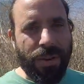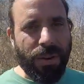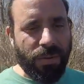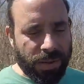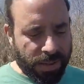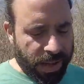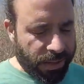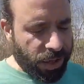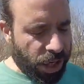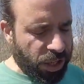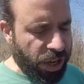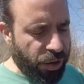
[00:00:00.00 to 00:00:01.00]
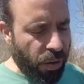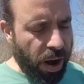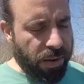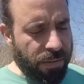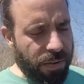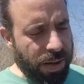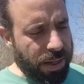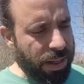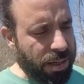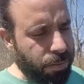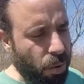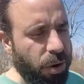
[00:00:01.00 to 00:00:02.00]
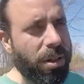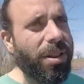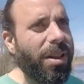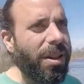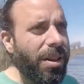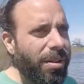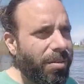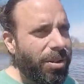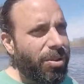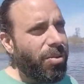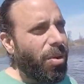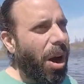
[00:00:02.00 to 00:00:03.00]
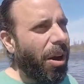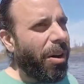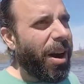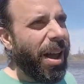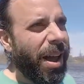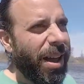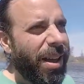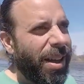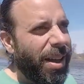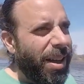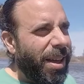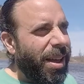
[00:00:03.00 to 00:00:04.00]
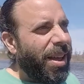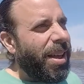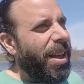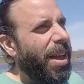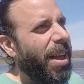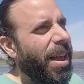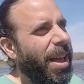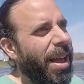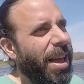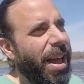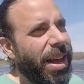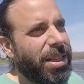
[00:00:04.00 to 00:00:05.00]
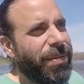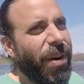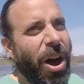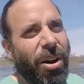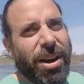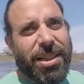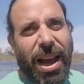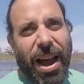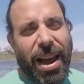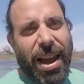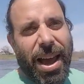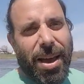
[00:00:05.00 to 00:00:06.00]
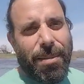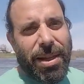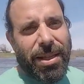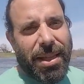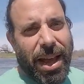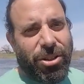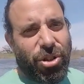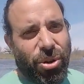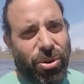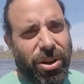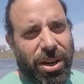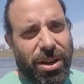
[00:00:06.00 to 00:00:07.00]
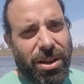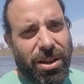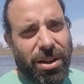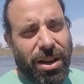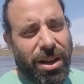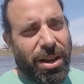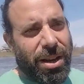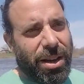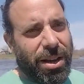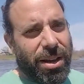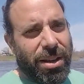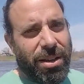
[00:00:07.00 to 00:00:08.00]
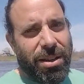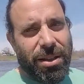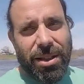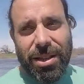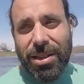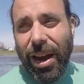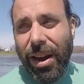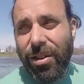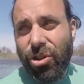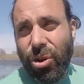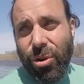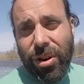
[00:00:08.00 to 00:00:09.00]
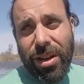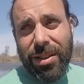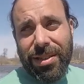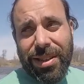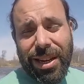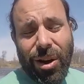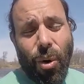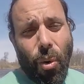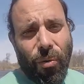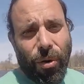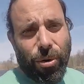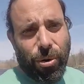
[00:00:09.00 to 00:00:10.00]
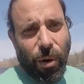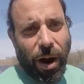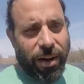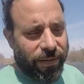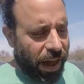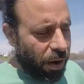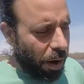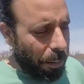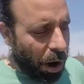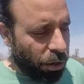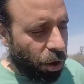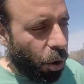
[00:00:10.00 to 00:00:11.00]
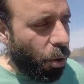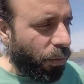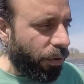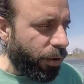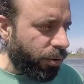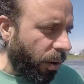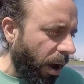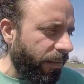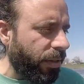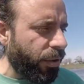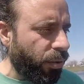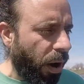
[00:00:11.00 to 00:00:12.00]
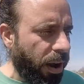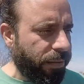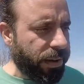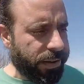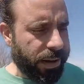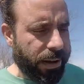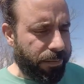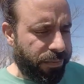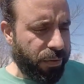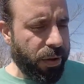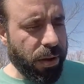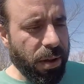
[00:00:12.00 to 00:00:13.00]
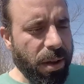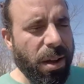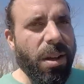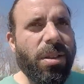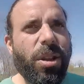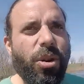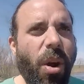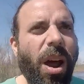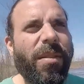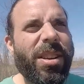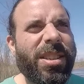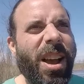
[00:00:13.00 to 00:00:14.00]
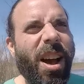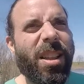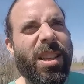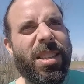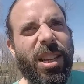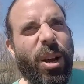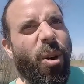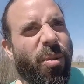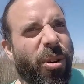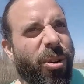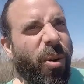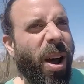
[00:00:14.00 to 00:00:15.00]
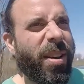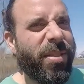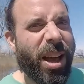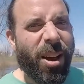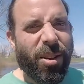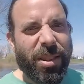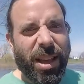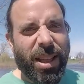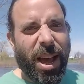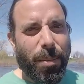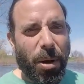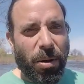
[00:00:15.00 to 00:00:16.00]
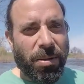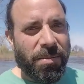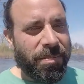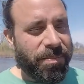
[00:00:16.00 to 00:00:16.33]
It's not just a drive at this point. When you are as far as I am in that journey, in this kind of journey, it's the overdrive. Now I'm on overdrive. The drive is gone. It's the overdrive now that I'm on.